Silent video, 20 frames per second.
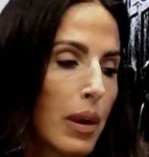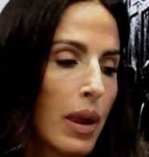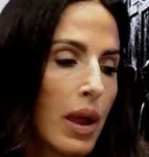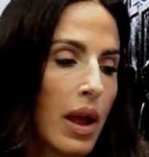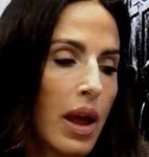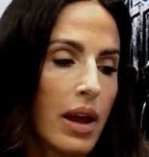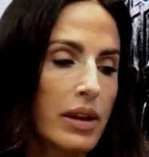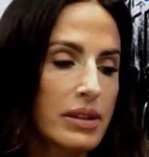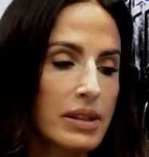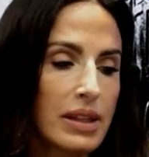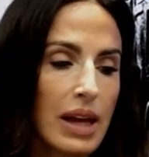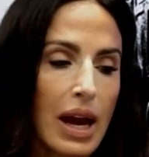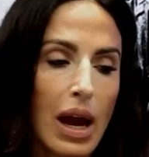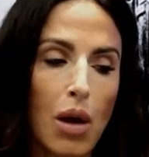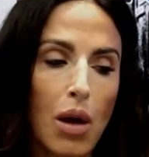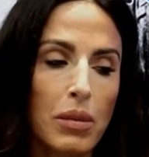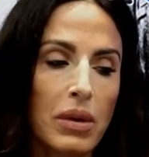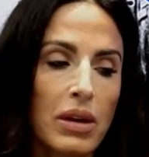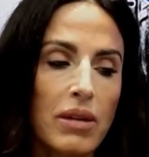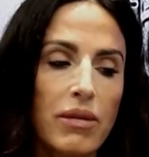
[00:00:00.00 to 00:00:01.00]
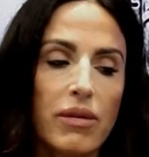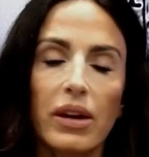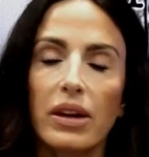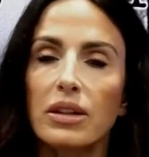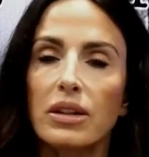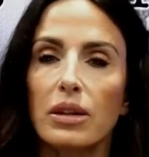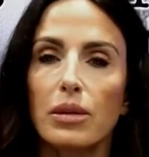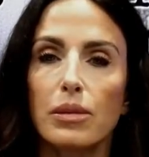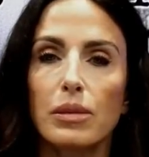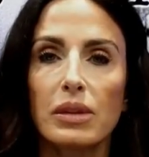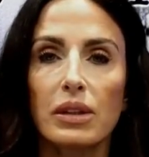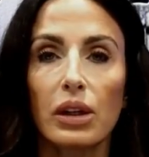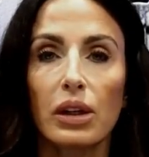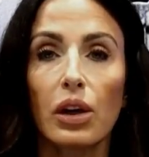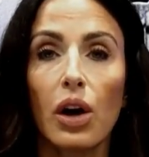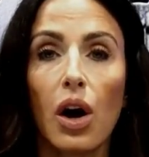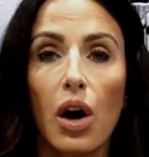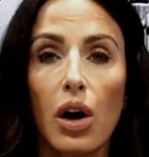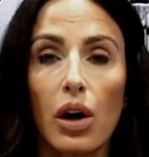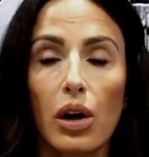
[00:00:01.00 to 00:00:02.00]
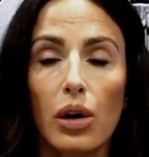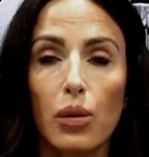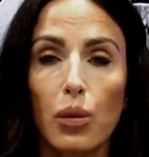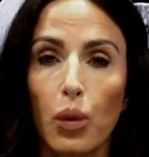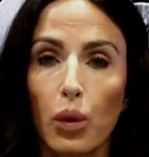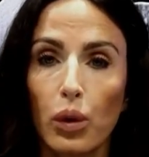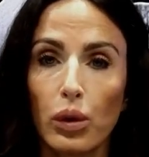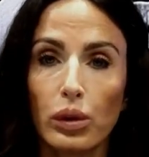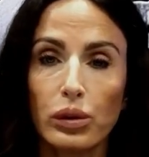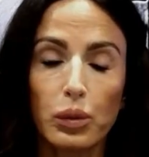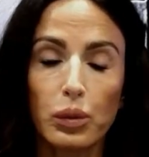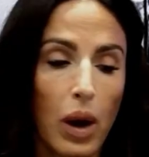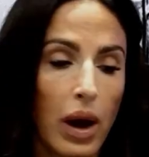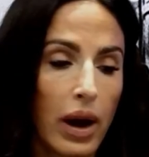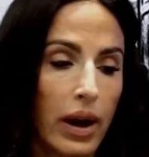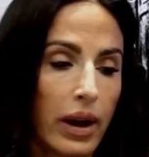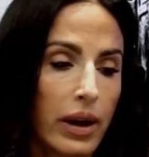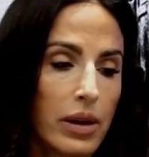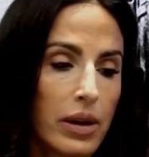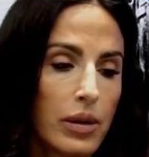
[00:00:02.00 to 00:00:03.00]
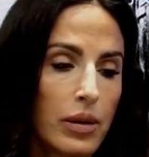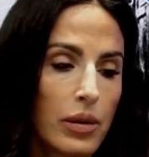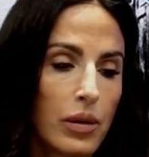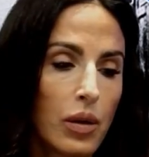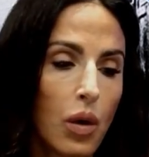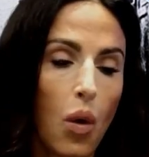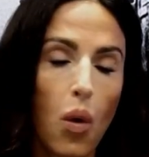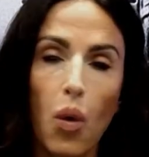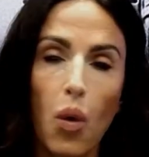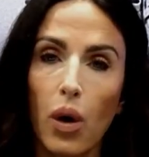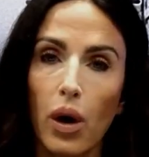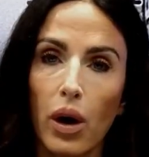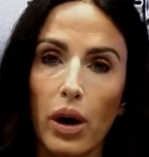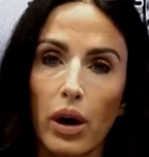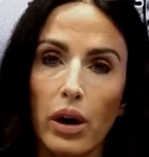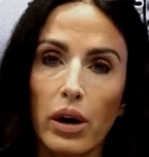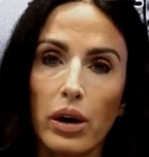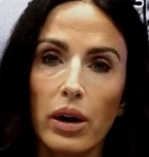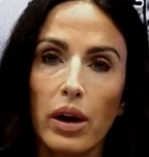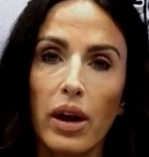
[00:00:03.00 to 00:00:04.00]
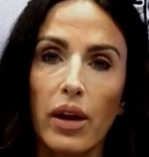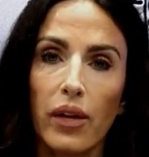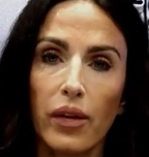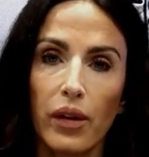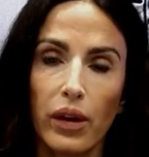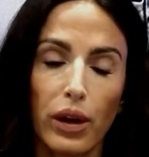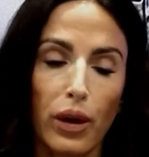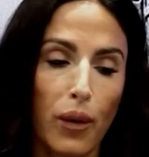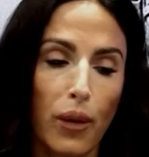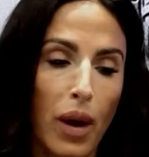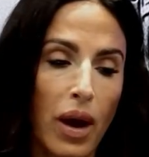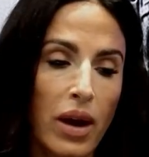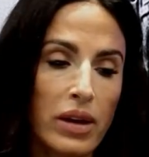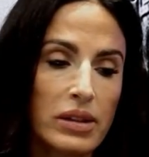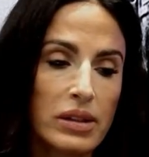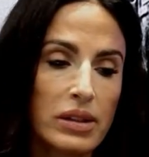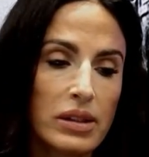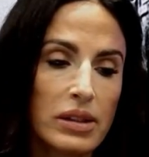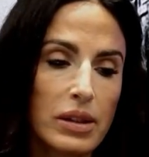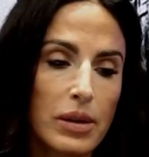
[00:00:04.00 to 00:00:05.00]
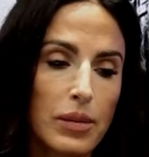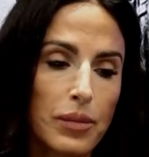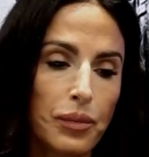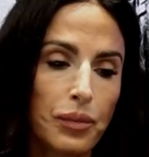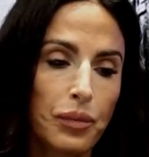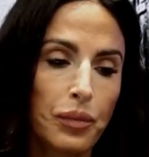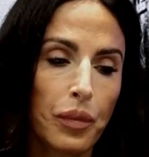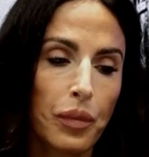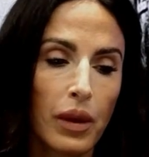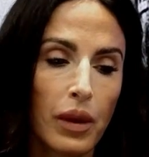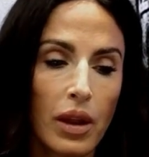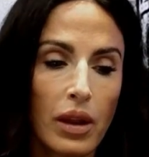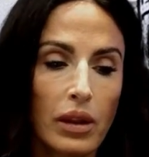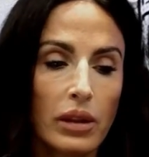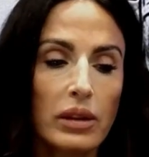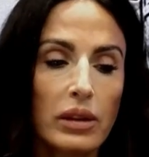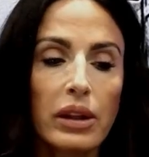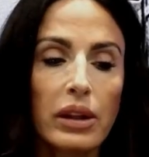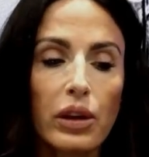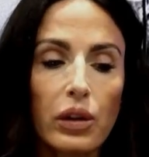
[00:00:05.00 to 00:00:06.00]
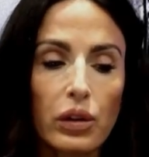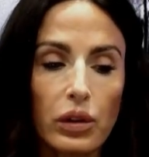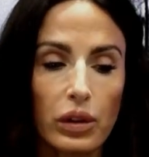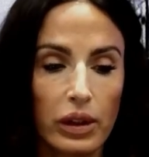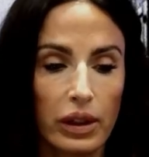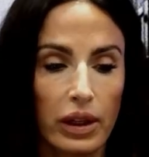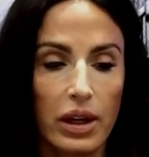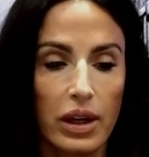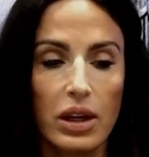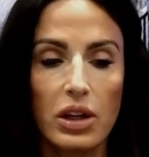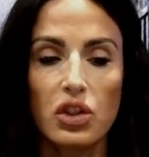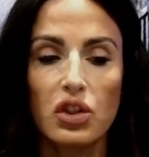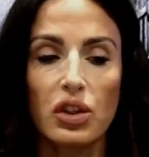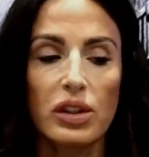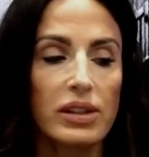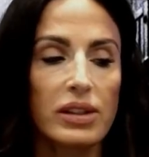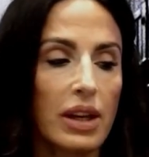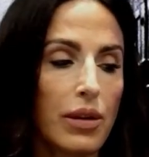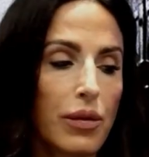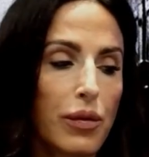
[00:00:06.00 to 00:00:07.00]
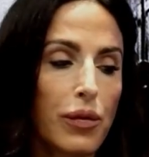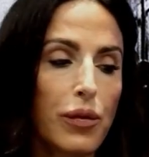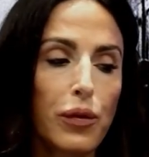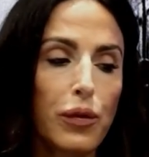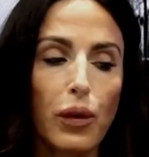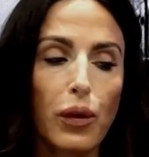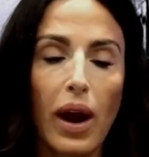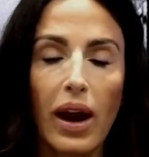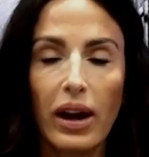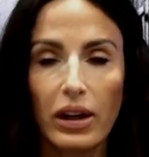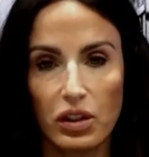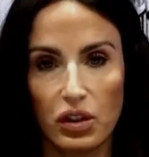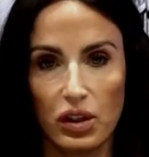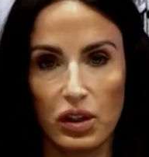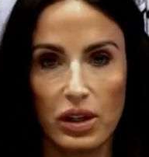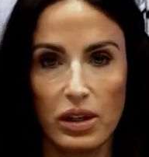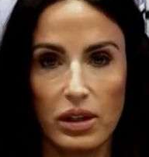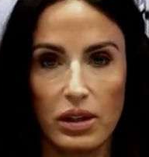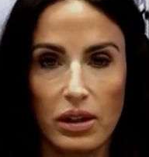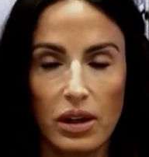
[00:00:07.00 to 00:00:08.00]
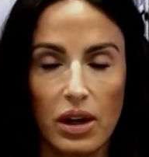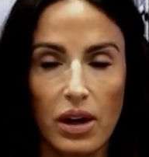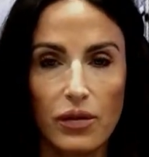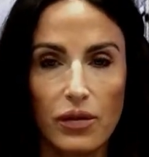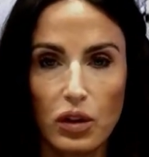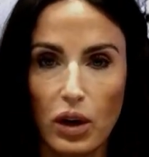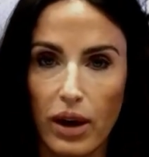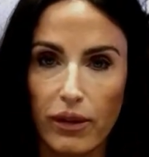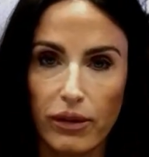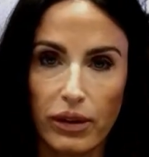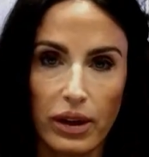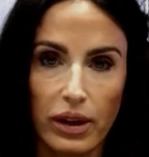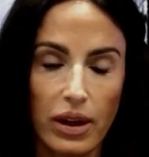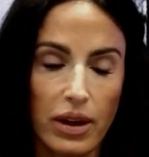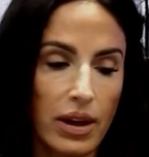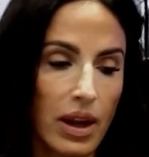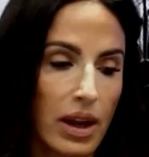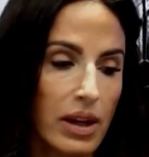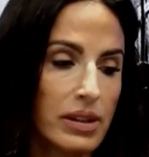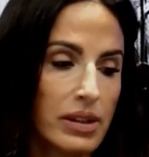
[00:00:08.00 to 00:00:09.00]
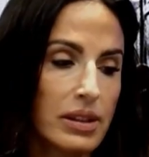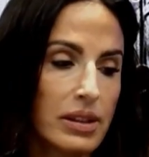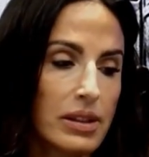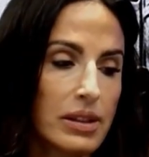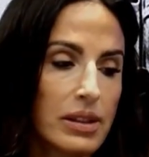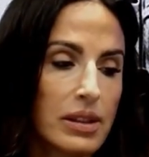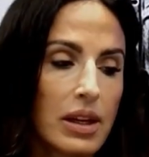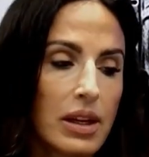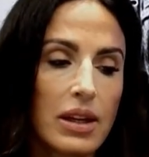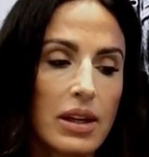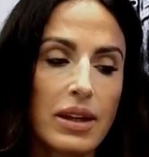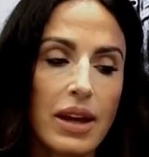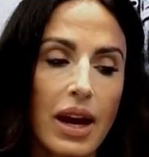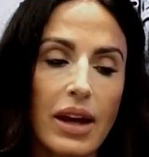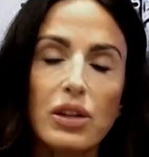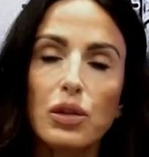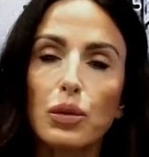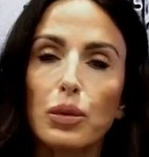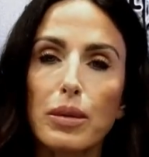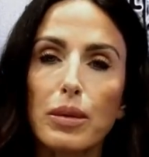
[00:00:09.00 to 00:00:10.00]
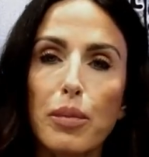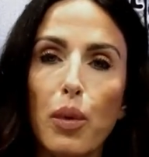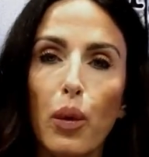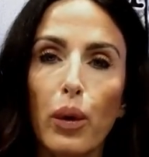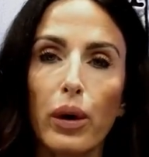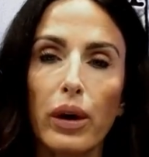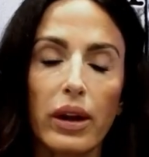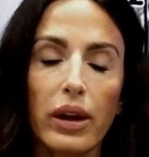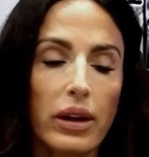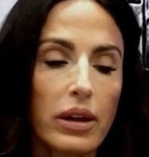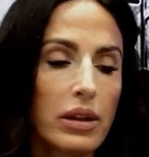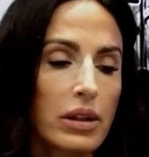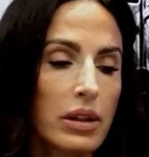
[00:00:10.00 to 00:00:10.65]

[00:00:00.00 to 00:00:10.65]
as to how many victims there are worldwide or in the US. Literally, just a fraction of trafficking cases gets reported.